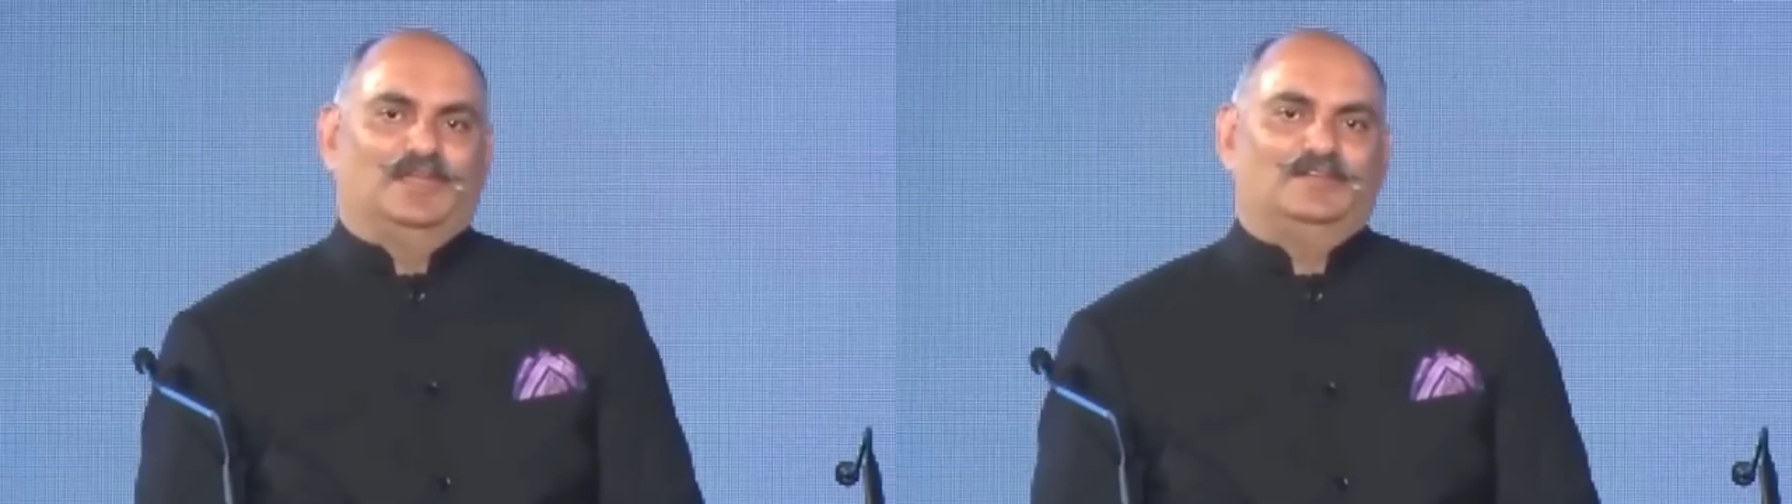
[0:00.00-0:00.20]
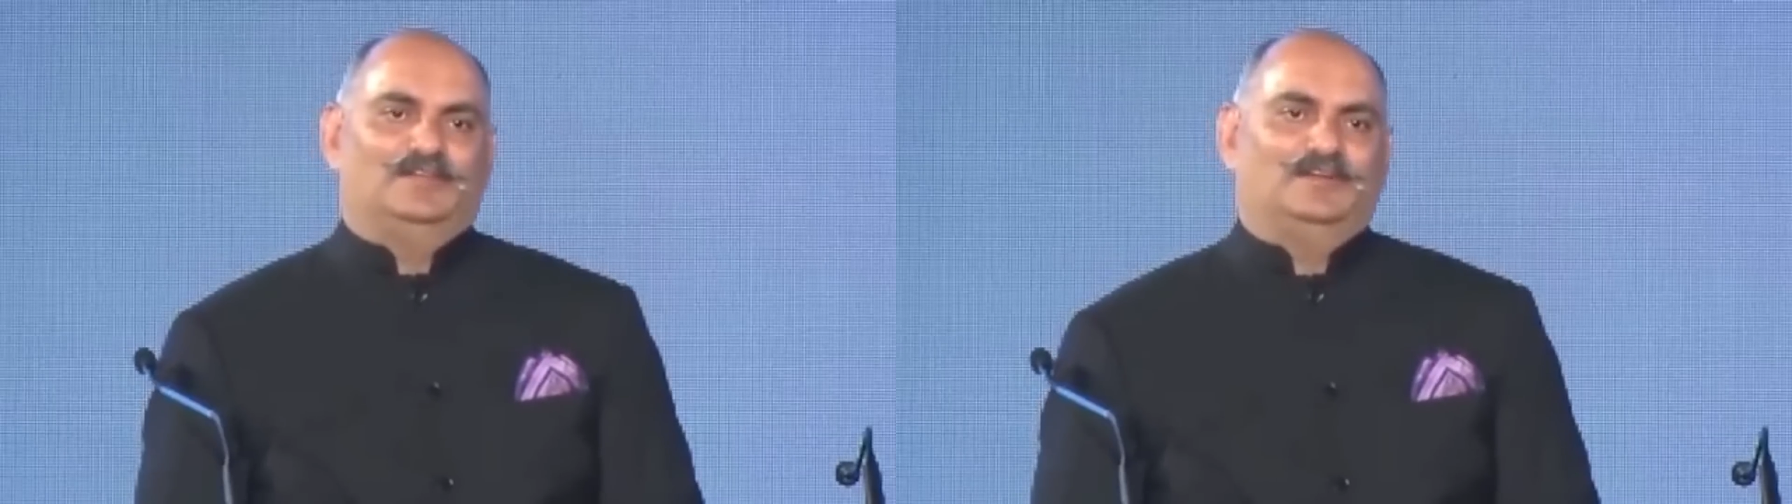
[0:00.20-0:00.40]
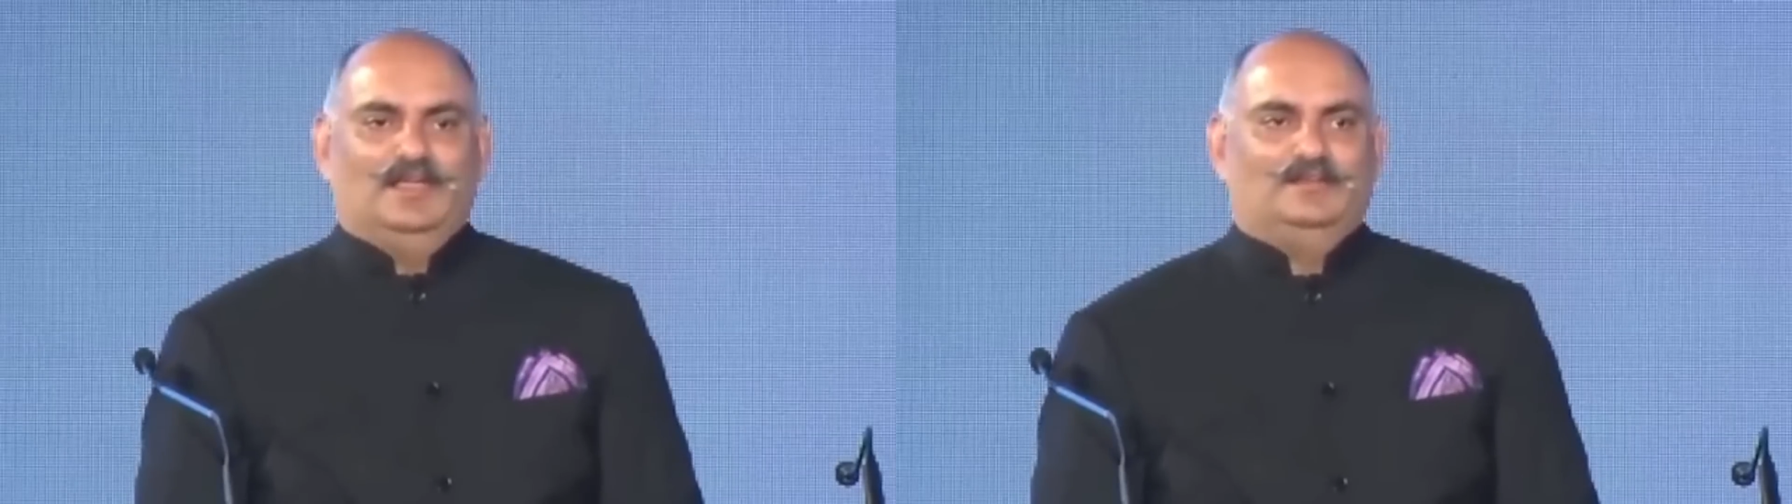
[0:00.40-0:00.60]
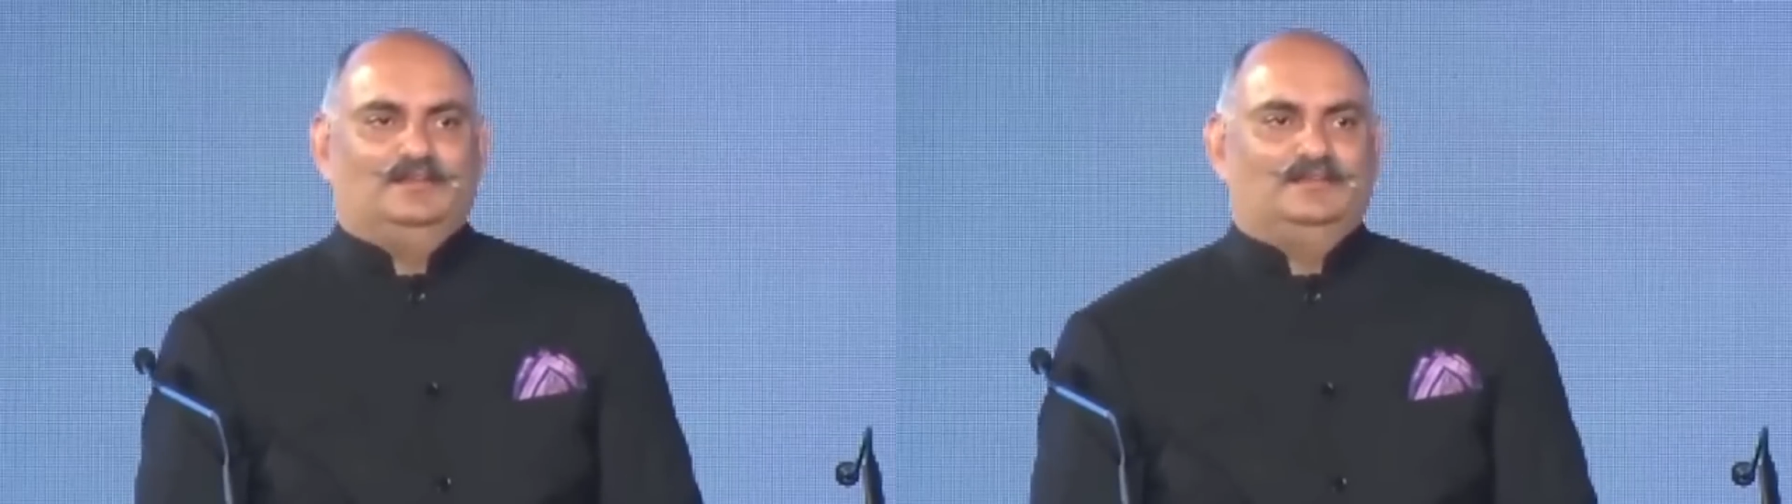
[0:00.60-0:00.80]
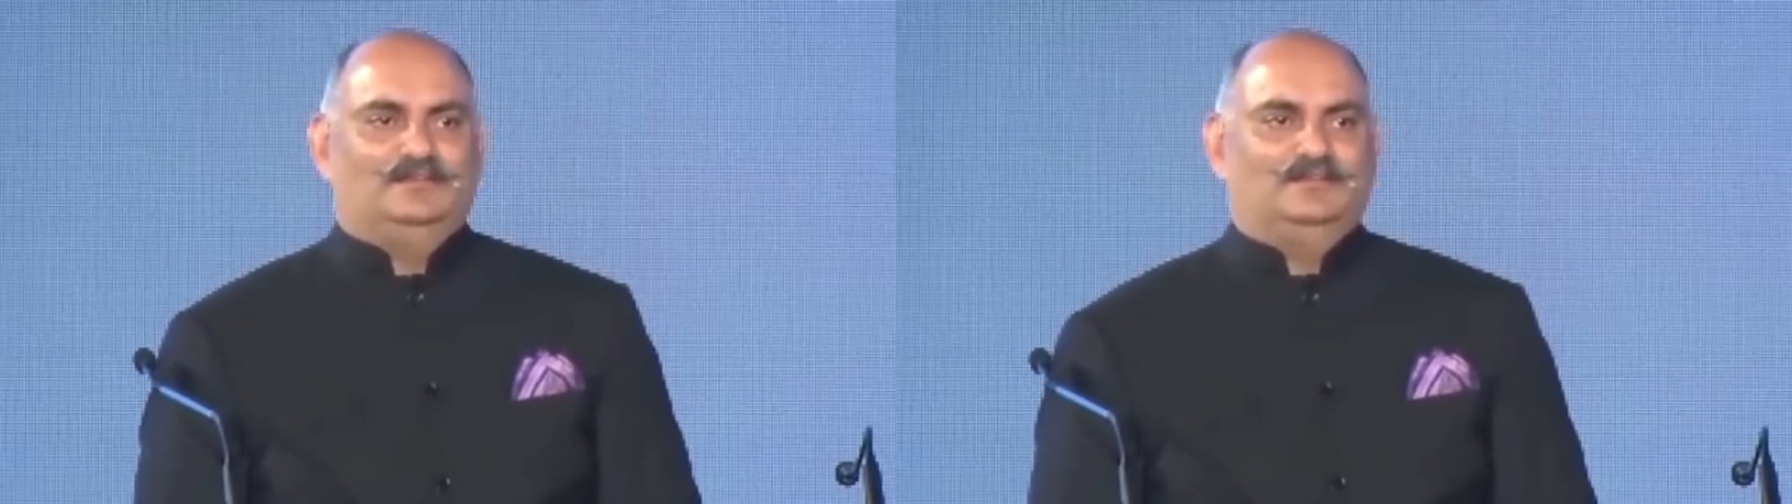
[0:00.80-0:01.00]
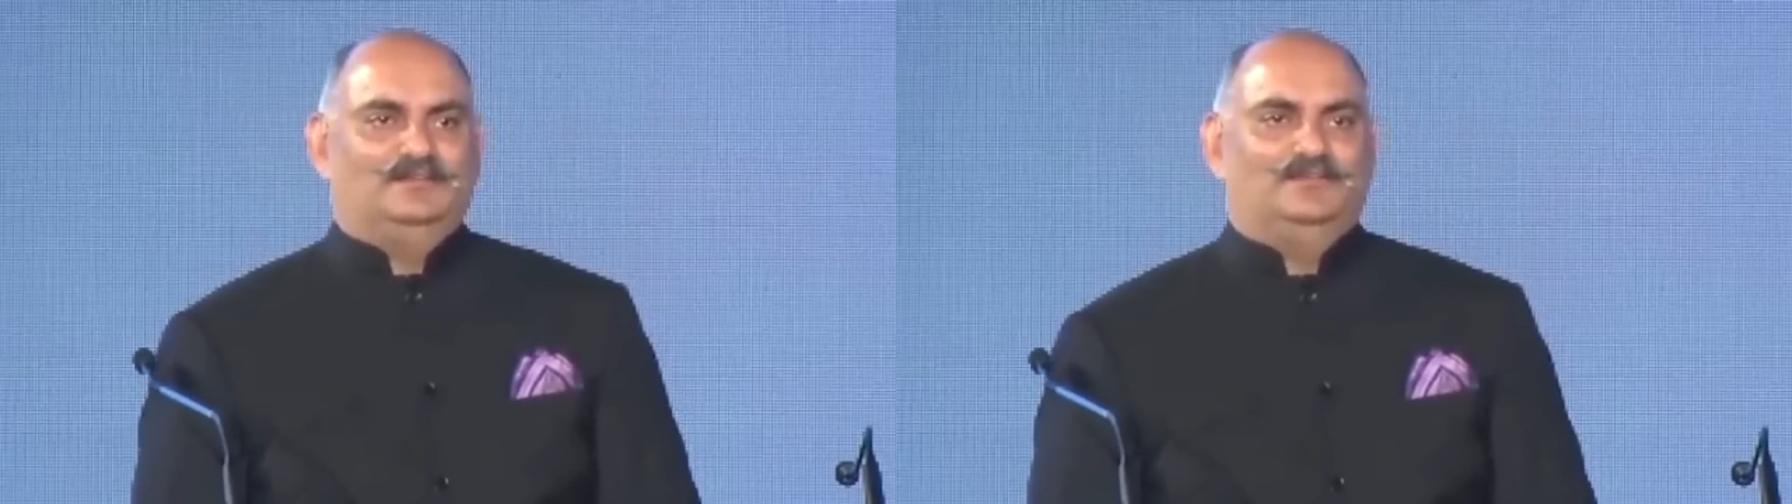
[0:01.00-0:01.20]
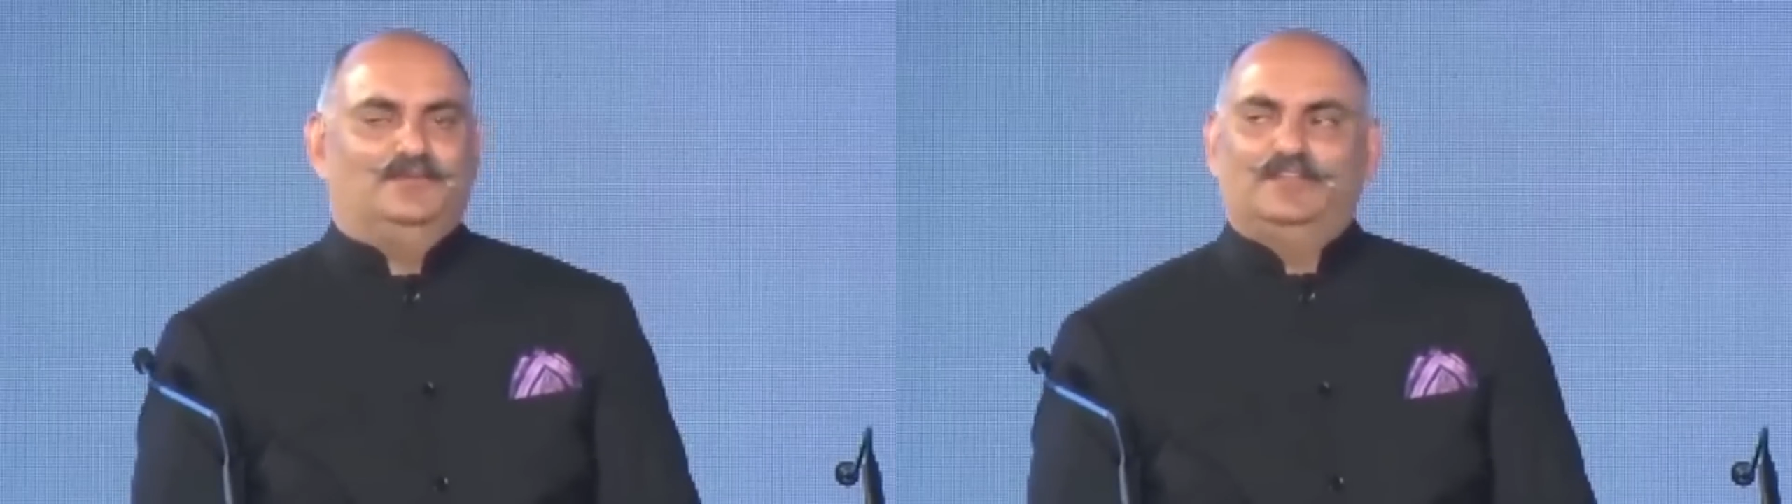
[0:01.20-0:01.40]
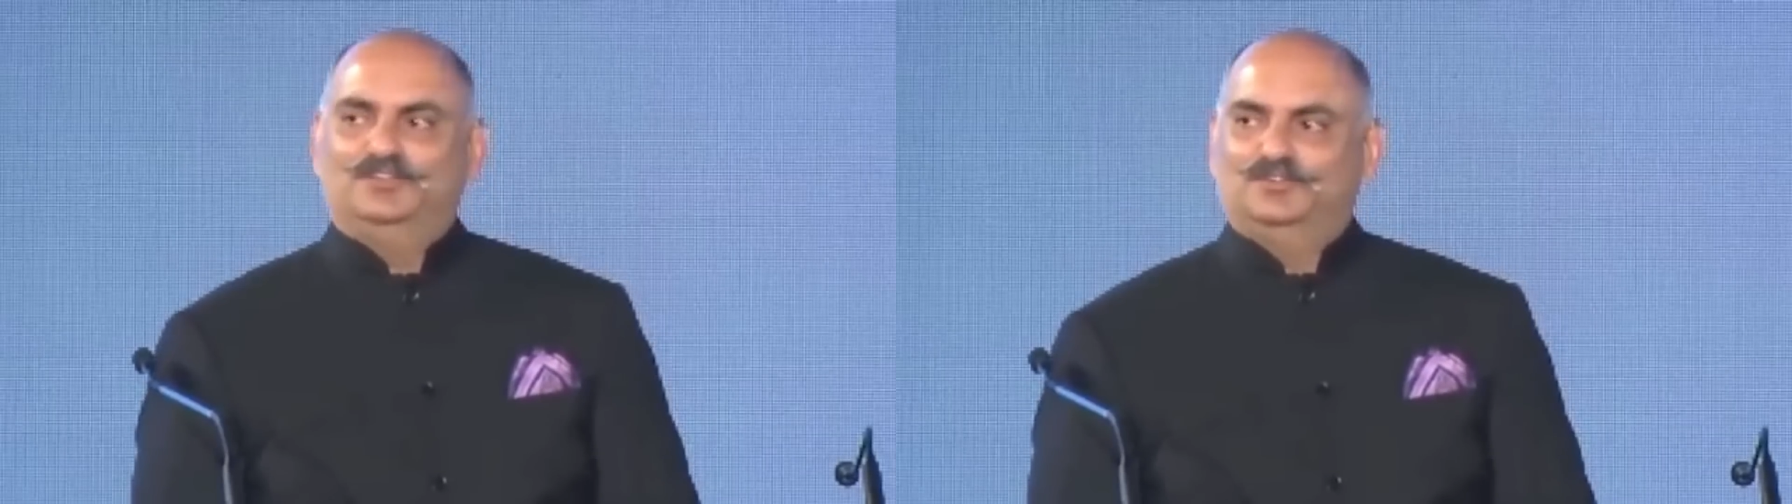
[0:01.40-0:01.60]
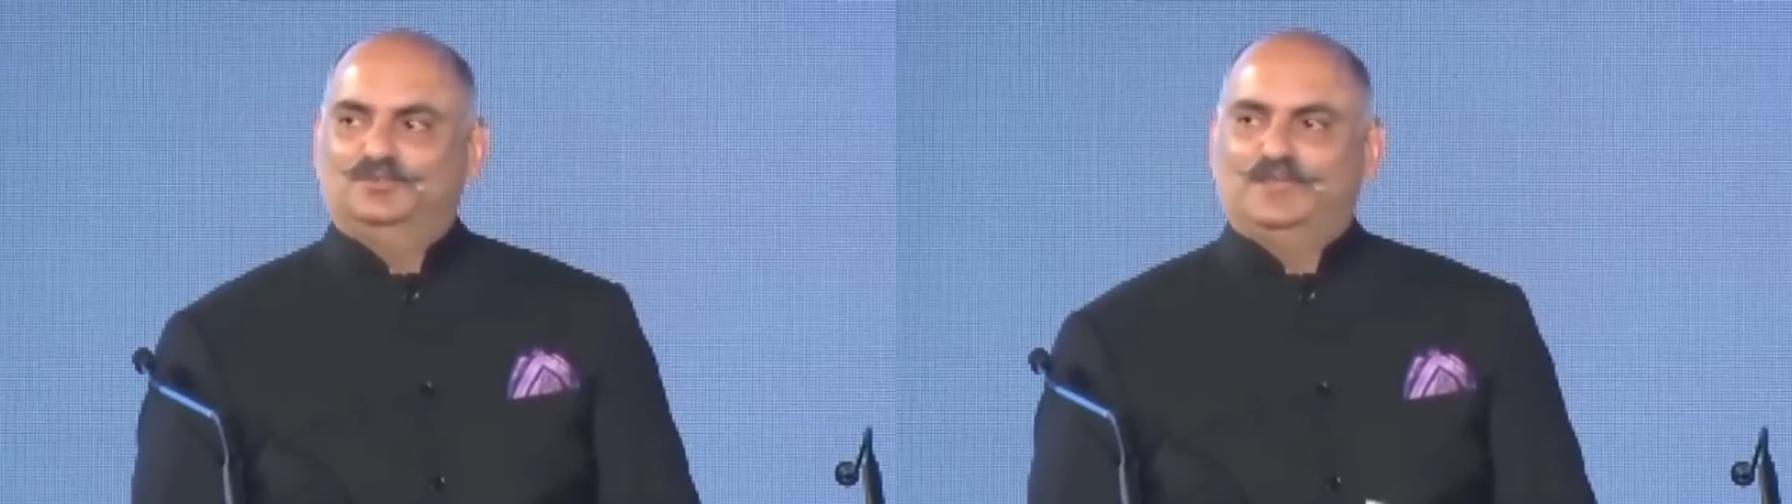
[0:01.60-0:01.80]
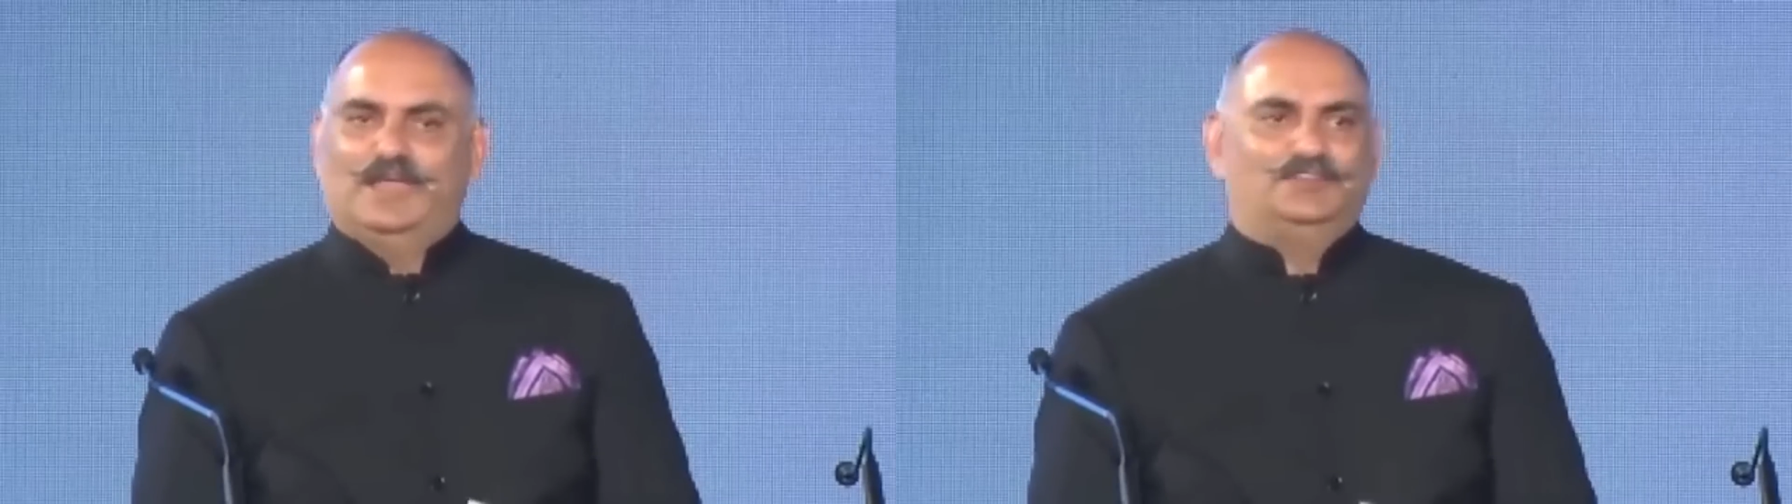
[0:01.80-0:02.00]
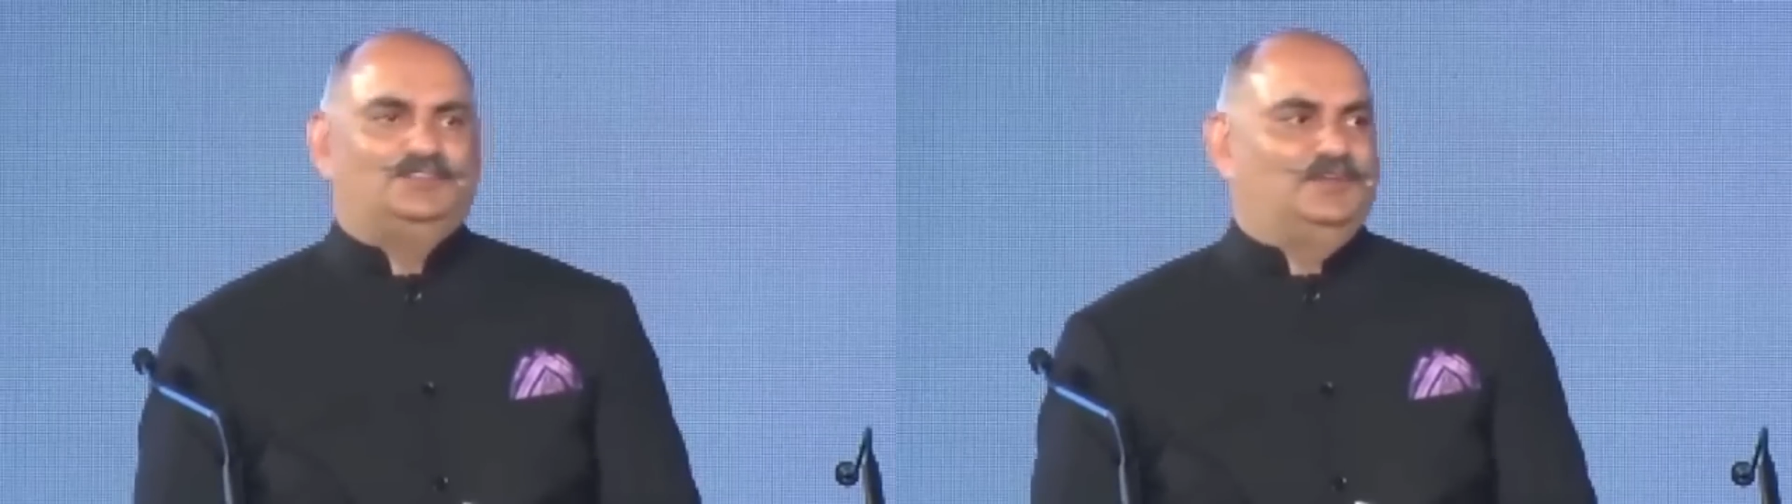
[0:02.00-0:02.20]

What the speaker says: And when you do that,